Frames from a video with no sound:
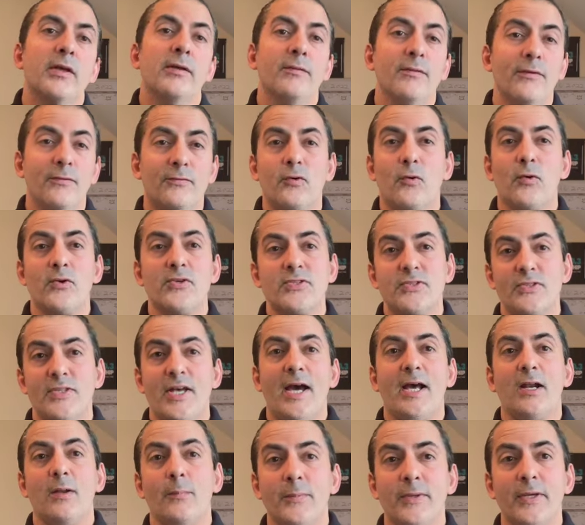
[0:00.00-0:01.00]
Of course,
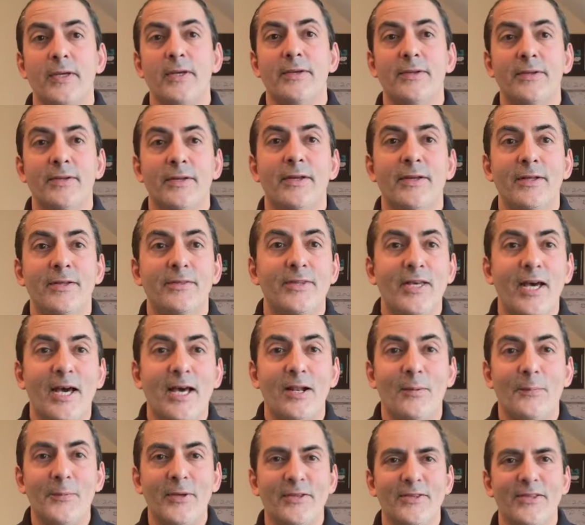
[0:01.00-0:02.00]
that'll be
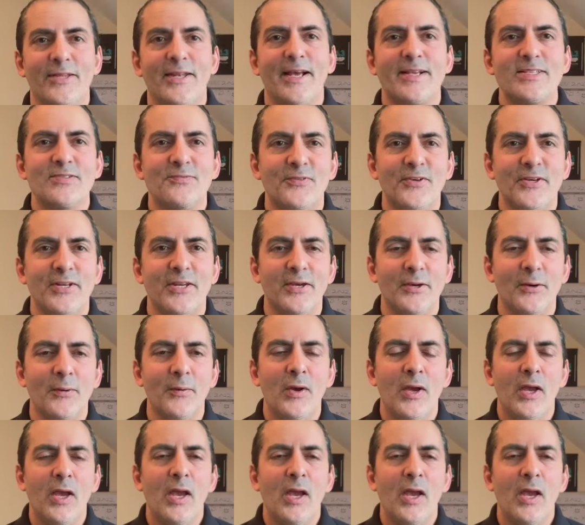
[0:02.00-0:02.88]
the next video.